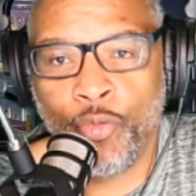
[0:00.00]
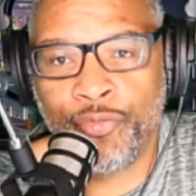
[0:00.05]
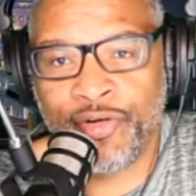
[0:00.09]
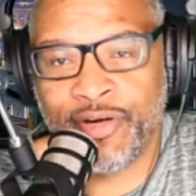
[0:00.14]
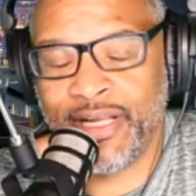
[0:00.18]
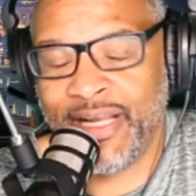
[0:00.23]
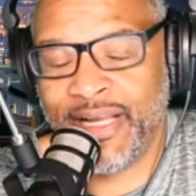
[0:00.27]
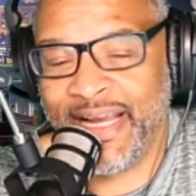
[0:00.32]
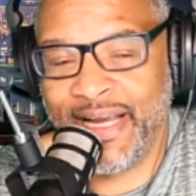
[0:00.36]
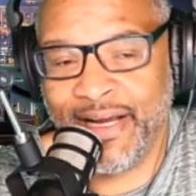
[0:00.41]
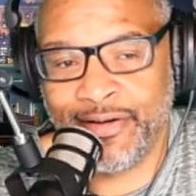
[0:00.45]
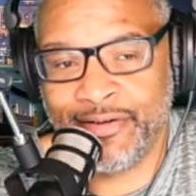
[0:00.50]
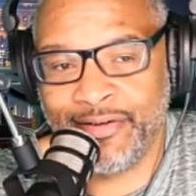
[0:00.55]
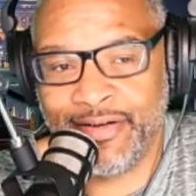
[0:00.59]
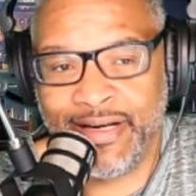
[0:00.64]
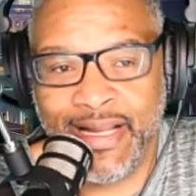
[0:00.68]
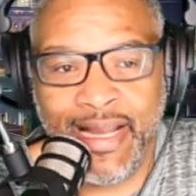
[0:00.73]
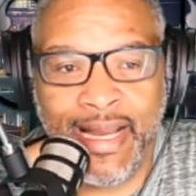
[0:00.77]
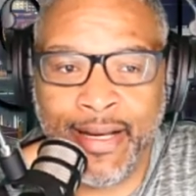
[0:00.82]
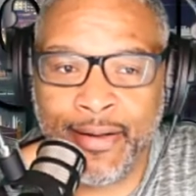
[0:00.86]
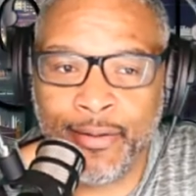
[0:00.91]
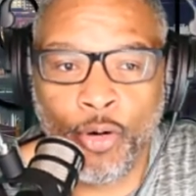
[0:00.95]
the
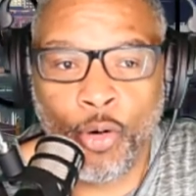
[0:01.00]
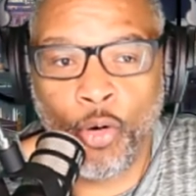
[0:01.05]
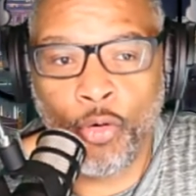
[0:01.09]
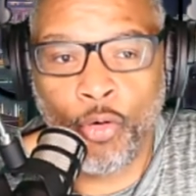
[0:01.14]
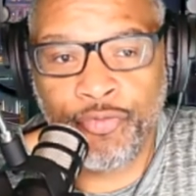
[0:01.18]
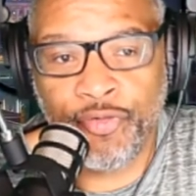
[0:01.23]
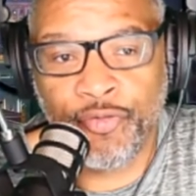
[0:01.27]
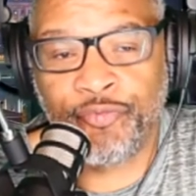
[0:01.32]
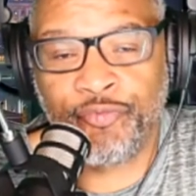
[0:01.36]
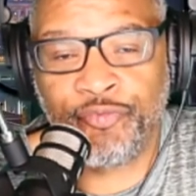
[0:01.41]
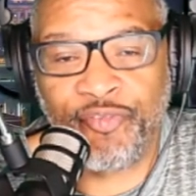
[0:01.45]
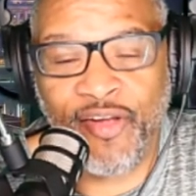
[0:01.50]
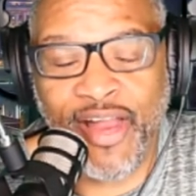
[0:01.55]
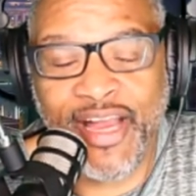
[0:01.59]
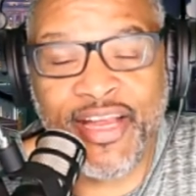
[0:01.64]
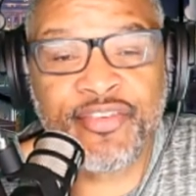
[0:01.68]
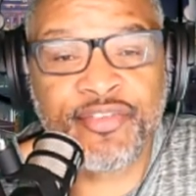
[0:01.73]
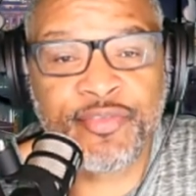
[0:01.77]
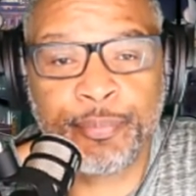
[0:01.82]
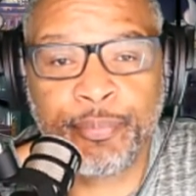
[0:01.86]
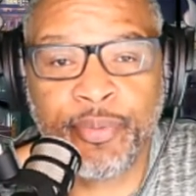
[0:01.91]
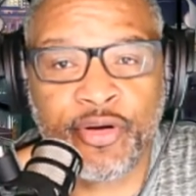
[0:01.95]
internet, over
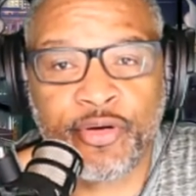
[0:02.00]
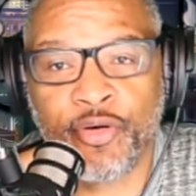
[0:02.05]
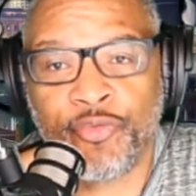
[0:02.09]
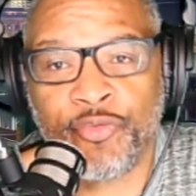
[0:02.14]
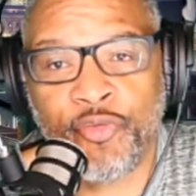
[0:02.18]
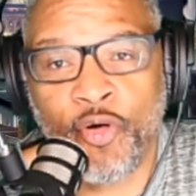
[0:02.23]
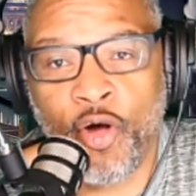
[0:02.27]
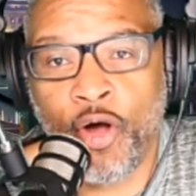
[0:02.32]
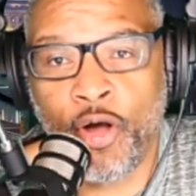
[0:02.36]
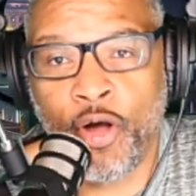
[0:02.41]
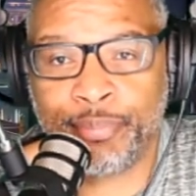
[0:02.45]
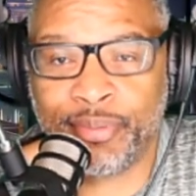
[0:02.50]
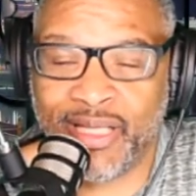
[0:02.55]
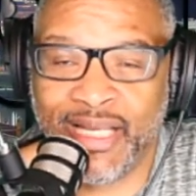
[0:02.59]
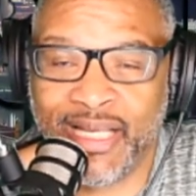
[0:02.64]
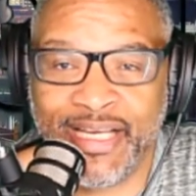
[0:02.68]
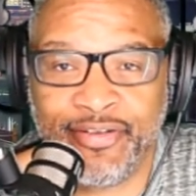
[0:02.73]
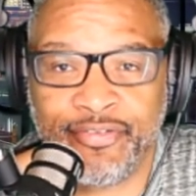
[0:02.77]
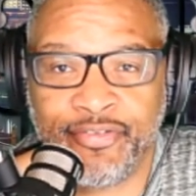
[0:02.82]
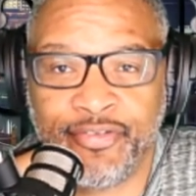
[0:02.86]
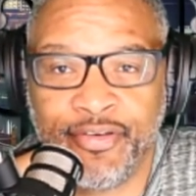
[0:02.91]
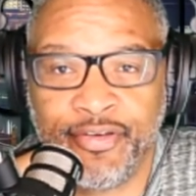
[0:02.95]
Facebook of all
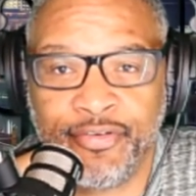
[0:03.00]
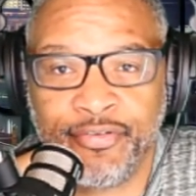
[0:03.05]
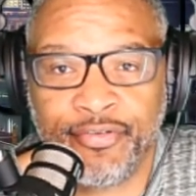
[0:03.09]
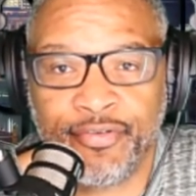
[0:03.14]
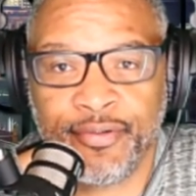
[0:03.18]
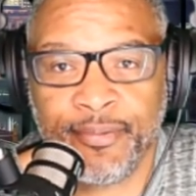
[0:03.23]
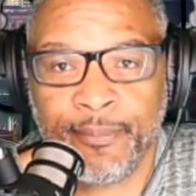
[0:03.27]
places.